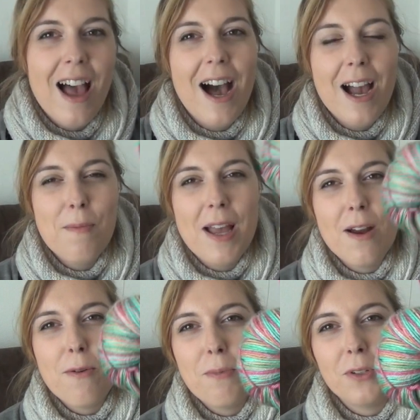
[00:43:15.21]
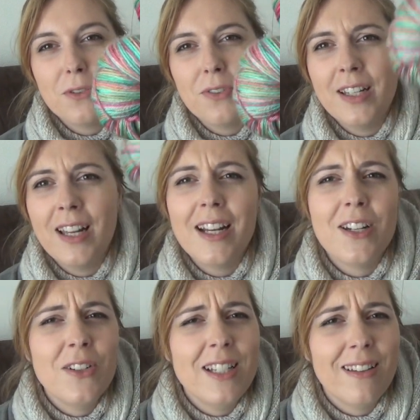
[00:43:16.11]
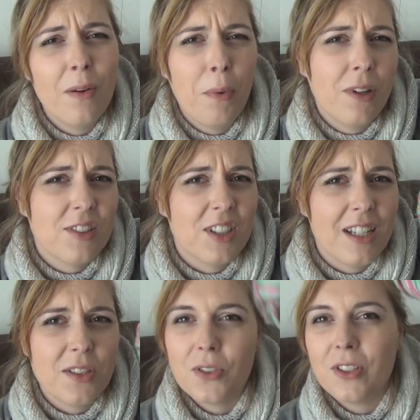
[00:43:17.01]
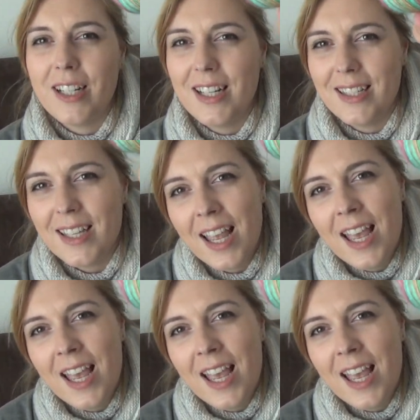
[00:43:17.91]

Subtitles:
I'm a Harry Potter fan. I don't need to apologize for that.